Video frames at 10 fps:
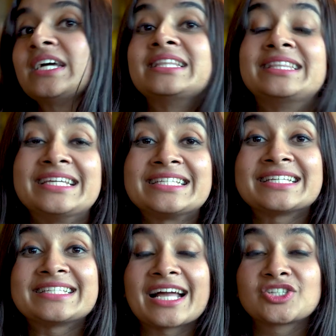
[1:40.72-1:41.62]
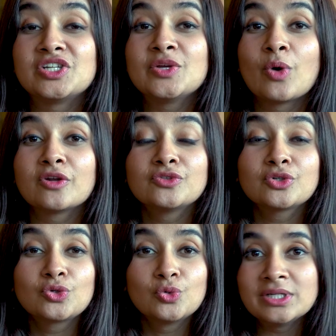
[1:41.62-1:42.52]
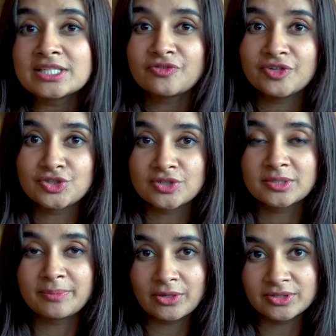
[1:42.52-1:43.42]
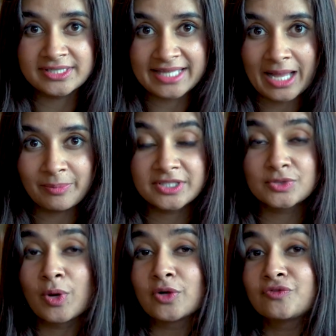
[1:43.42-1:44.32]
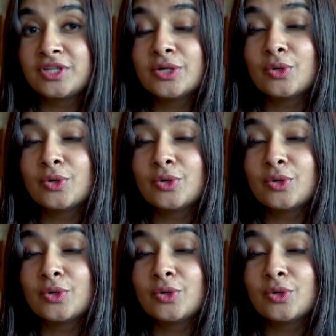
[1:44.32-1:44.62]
This is actually one of the coolest features about this app. It's one of the